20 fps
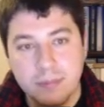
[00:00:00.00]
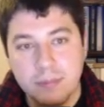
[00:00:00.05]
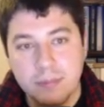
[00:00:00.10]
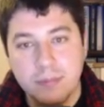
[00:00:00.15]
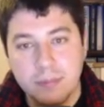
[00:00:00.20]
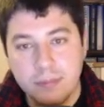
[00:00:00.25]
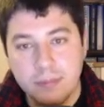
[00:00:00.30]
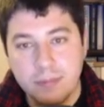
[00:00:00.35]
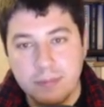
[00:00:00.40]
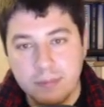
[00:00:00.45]

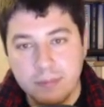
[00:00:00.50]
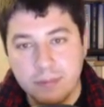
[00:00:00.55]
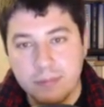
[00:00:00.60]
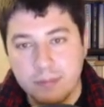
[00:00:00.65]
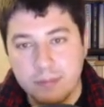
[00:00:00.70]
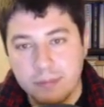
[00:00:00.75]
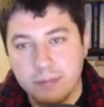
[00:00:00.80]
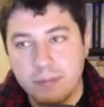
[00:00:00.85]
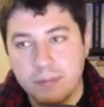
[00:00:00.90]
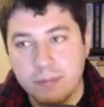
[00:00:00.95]

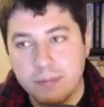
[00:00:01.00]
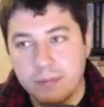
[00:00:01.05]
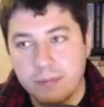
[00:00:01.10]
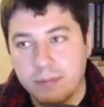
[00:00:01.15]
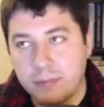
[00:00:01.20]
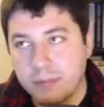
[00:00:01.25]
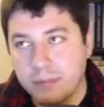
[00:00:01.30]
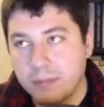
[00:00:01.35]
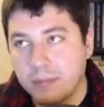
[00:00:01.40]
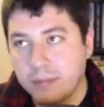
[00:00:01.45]

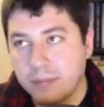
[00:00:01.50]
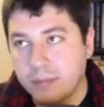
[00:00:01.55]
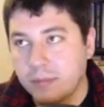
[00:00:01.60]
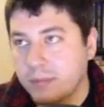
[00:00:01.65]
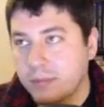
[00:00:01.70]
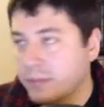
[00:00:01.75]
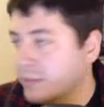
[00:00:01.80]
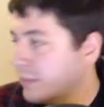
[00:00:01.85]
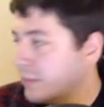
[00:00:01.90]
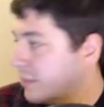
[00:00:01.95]

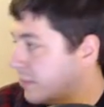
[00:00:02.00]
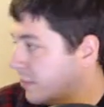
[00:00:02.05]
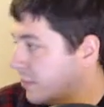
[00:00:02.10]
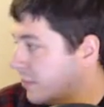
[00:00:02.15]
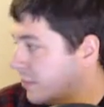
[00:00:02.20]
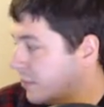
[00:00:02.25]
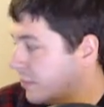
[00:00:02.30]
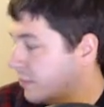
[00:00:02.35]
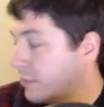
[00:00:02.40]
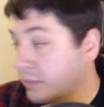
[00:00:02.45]

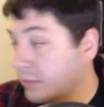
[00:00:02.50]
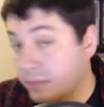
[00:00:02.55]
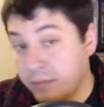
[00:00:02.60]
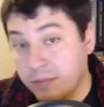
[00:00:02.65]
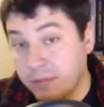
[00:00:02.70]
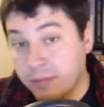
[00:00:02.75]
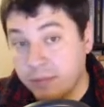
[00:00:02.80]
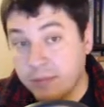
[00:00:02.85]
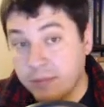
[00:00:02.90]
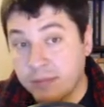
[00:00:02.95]

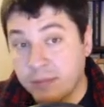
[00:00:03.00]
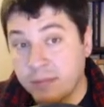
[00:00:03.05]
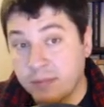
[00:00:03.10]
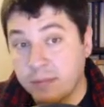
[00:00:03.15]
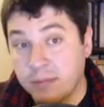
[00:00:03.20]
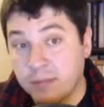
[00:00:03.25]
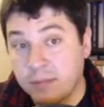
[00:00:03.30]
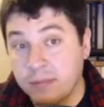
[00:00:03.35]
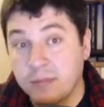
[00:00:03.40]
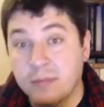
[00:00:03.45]

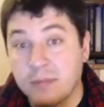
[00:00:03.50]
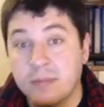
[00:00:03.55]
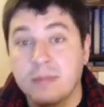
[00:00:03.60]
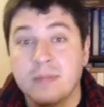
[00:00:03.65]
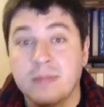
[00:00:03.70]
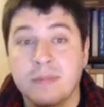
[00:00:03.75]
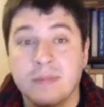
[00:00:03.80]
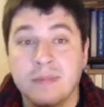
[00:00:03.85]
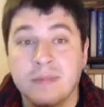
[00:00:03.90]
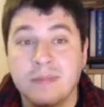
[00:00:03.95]

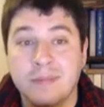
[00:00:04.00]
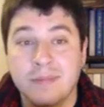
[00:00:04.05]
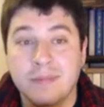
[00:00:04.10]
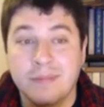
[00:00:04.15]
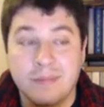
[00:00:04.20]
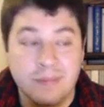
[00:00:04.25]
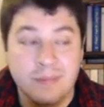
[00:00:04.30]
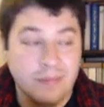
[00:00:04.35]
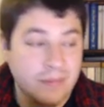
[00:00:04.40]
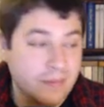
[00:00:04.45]

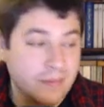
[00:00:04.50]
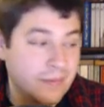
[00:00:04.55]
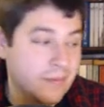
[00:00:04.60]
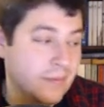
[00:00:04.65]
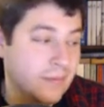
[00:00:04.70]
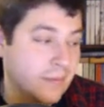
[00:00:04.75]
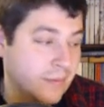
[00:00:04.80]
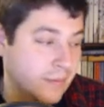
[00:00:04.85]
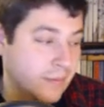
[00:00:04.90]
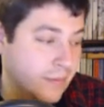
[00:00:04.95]

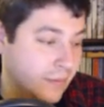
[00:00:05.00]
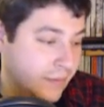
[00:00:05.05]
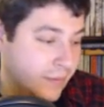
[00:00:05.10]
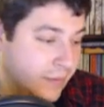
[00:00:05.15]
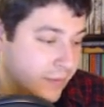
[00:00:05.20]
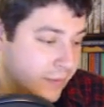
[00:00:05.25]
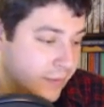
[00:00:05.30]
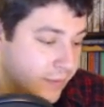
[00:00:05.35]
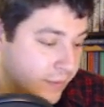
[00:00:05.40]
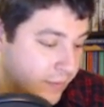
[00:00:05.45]

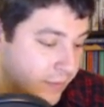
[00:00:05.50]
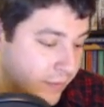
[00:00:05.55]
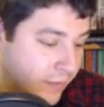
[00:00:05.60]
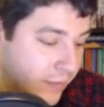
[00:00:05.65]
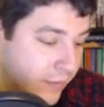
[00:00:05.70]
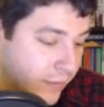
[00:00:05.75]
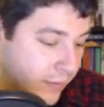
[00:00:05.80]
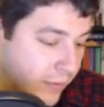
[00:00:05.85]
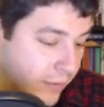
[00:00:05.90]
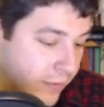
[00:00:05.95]

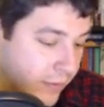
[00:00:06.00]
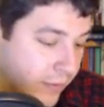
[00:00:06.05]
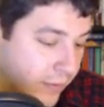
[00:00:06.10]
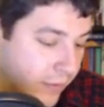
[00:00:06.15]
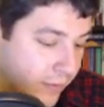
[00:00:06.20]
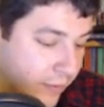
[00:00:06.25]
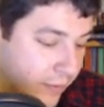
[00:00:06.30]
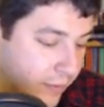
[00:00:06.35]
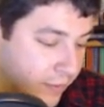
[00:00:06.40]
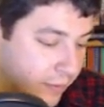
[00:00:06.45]

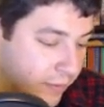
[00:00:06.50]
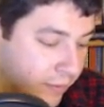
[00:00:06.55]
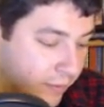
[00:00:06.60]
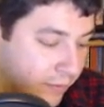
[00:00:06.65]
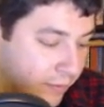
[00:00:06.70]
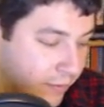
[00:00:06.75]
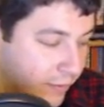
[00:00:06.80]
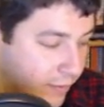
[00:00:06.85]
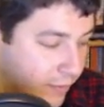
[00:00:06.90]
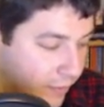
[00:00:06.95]

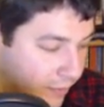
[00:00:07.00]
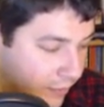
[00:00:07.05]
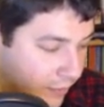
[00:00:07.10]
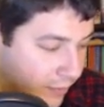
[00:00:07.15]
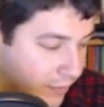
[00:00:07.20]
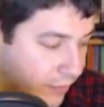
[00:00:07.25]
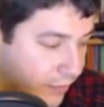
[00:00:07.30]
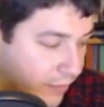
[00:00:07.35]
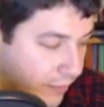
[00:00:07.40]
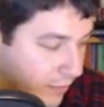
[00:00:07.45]

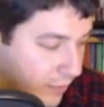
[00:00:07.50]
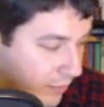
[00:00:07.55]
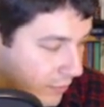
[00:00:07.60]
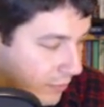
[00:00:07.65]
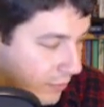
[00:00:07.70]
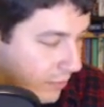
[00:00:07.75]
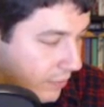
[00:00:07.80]
The person shown says nothing.